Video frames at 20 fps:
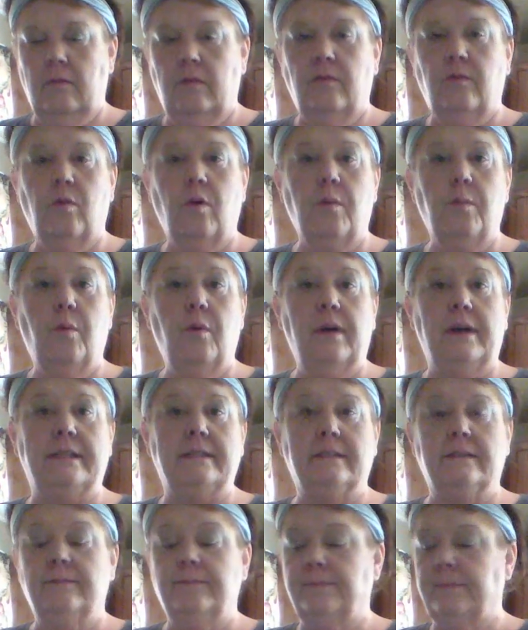4
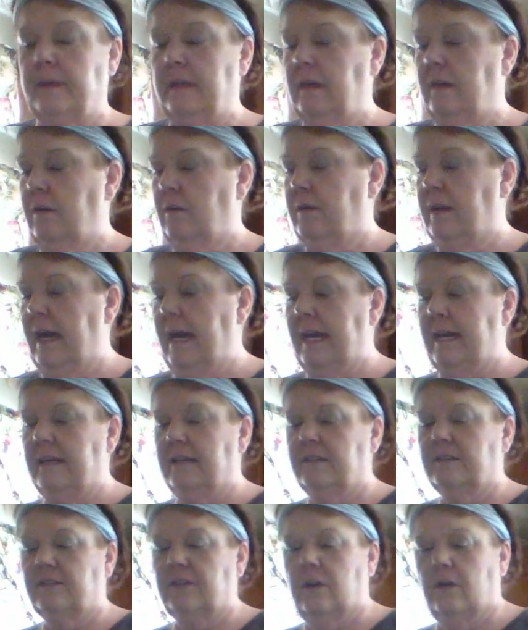points. Okay,
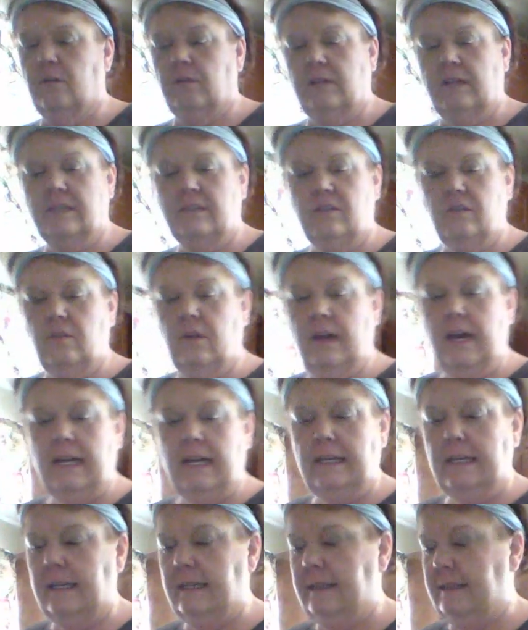so let's go ahead
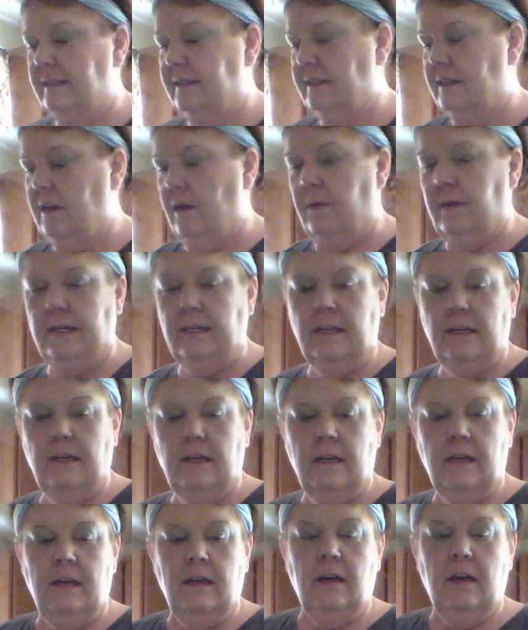and get this going.
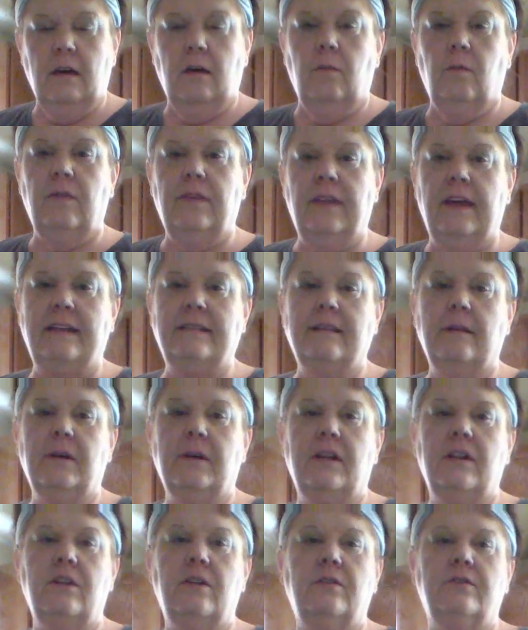Things I'm
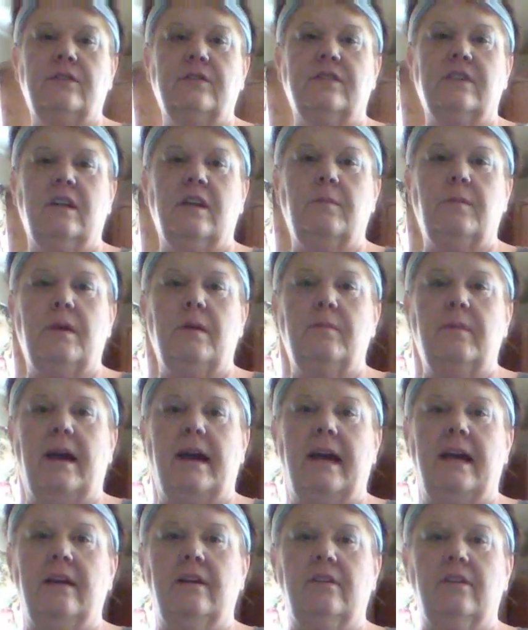gonna use is gonna be
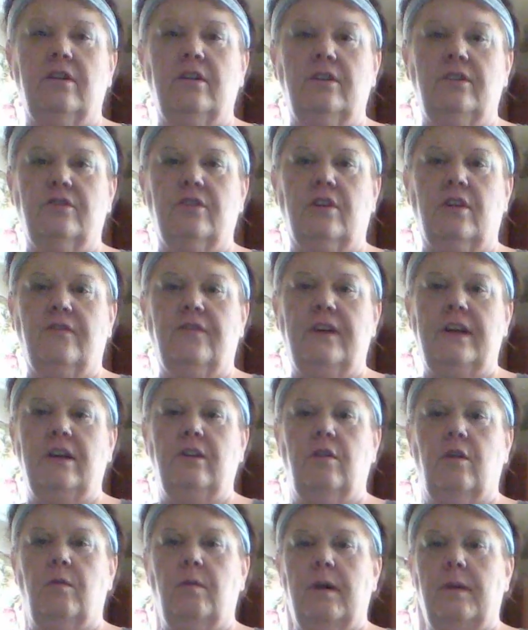my sugar-free
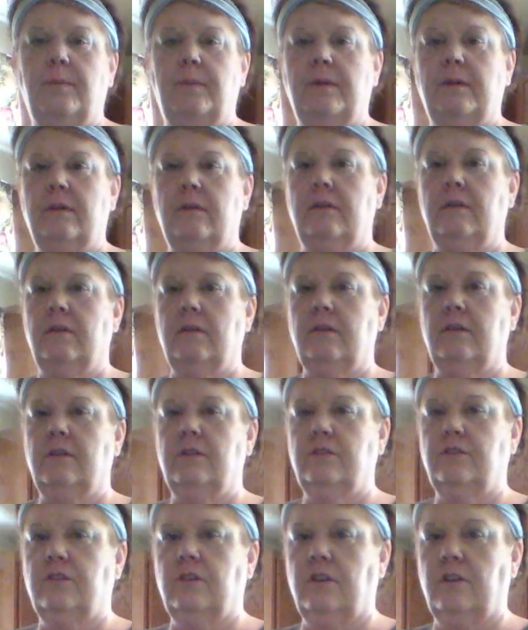Cool Whip,
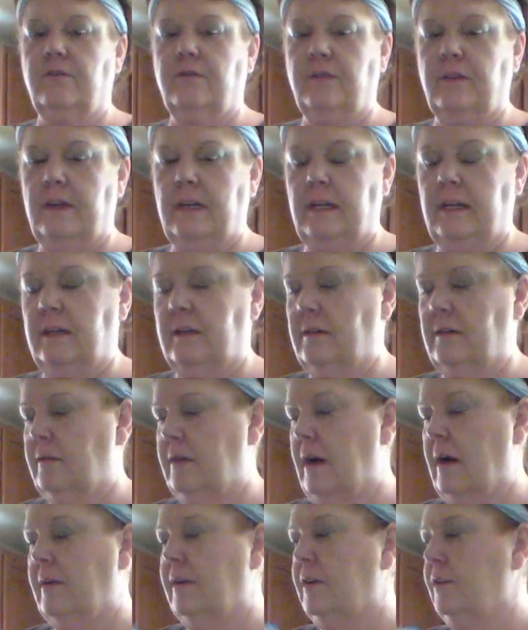sugar-free.
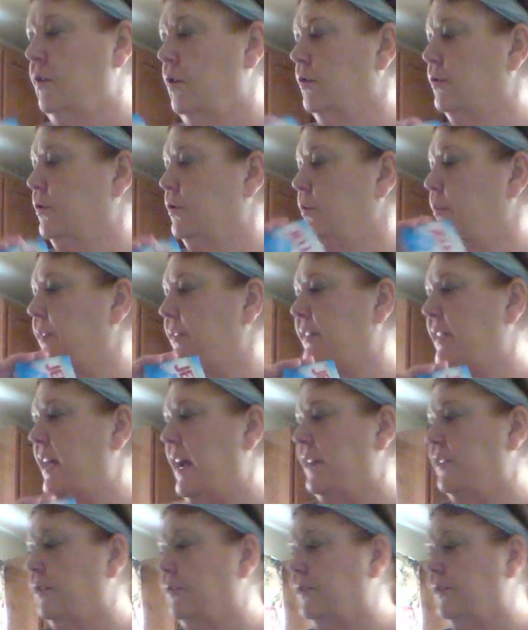I'm gonna go do
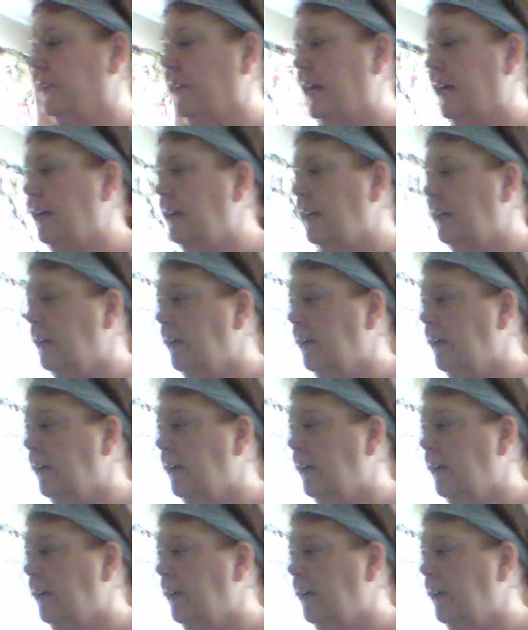pistachio today,